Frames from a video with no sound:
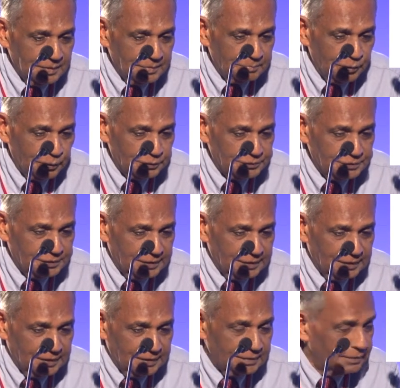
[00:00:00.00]
port
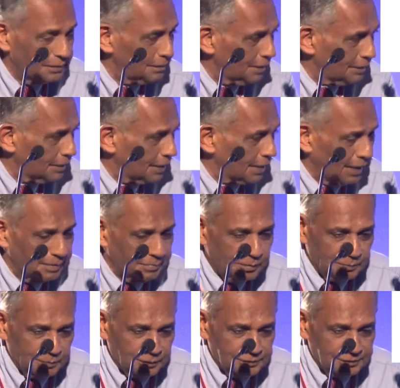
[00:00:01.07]
city, not the
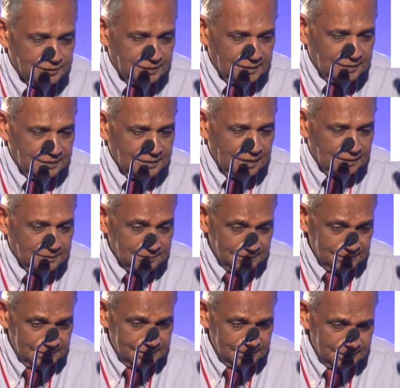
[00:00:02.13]
Colombo port city that
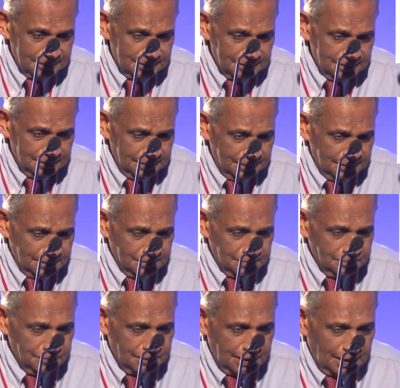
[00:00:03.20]

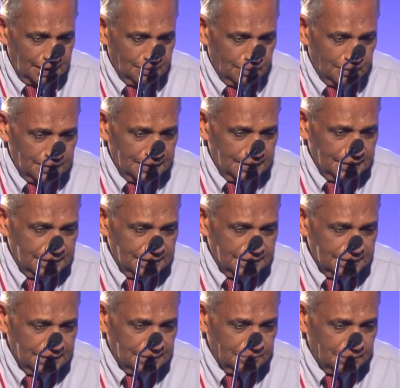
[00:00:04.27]
we have
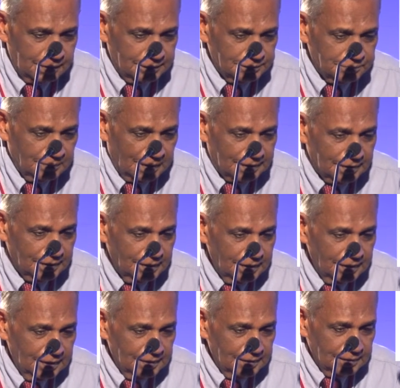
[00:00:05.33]
already in place, but
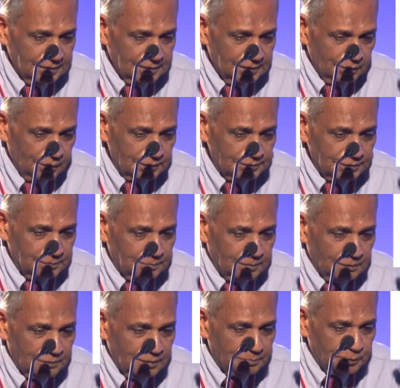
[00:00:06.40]
the concept
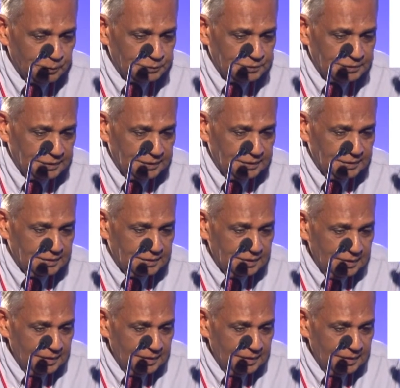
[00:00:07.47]
of a port city